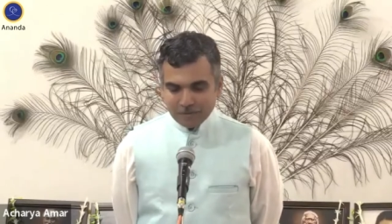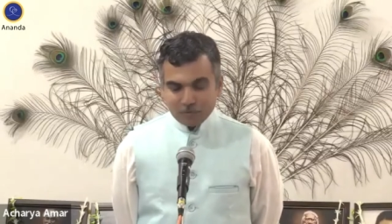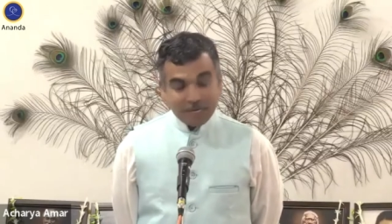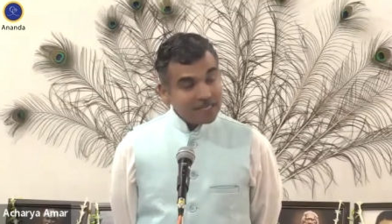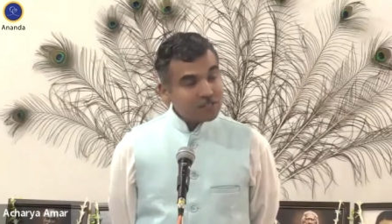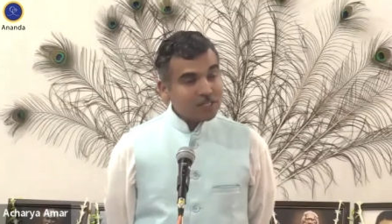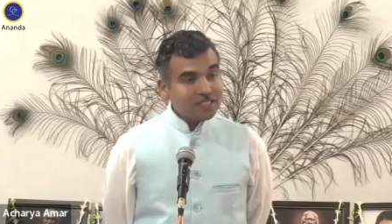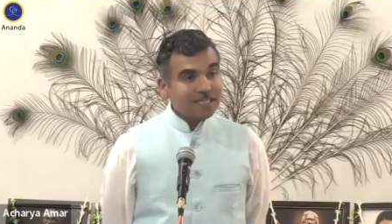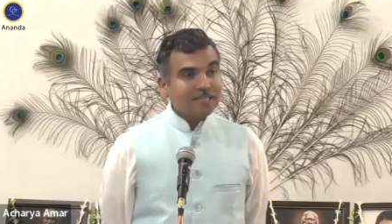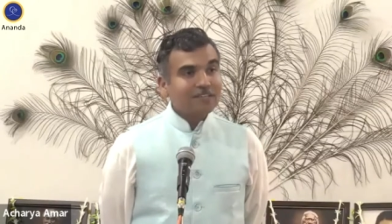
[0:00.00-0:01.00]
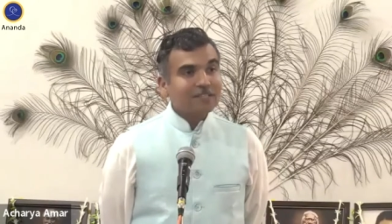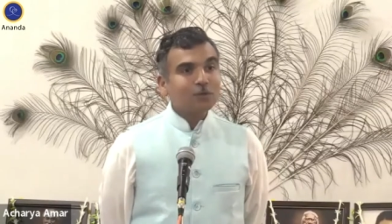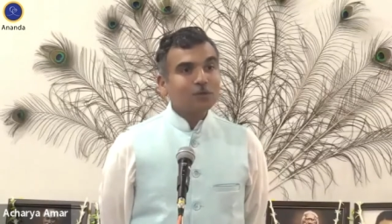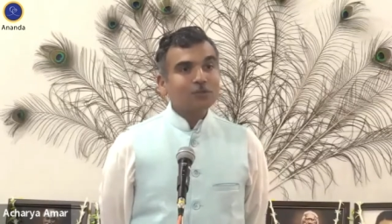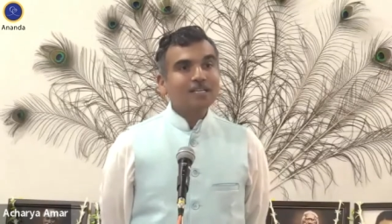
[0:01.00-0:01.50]
Very interestingly, when
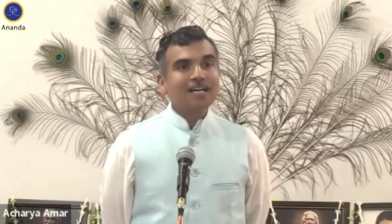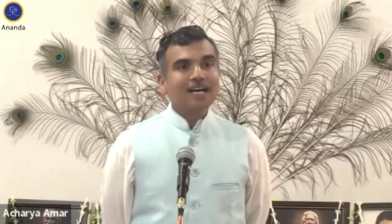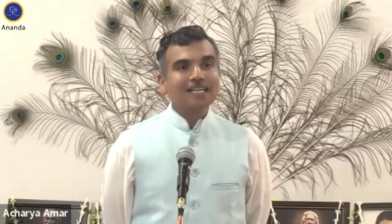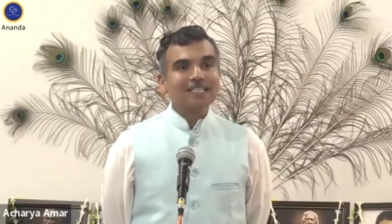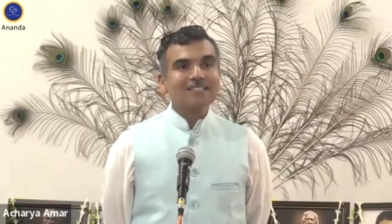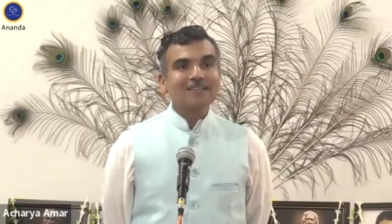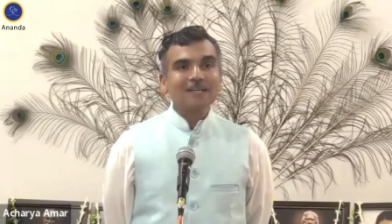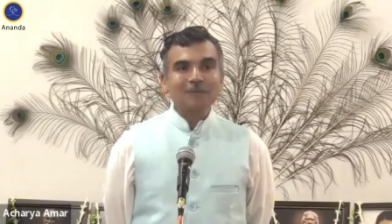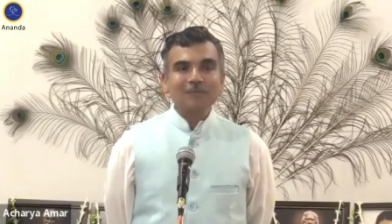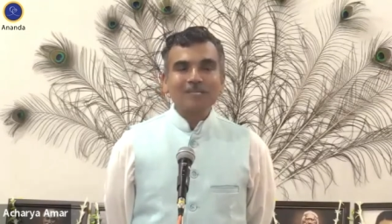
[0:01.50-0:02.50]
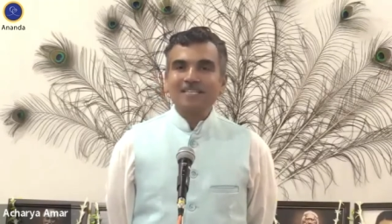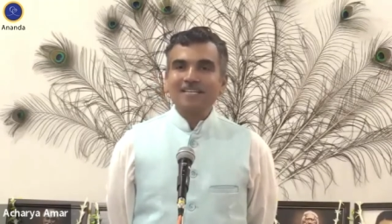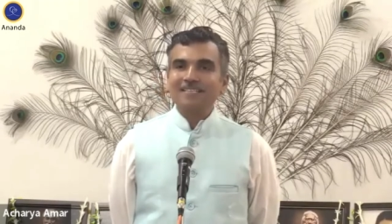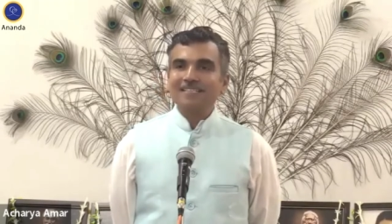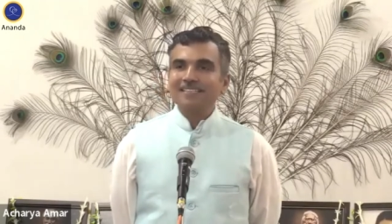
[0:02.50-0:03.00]
Duryodhana answered him, he
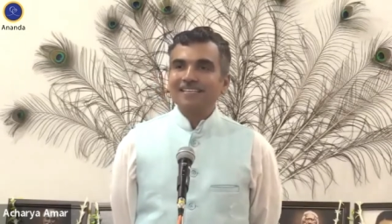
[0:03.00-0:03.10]
said,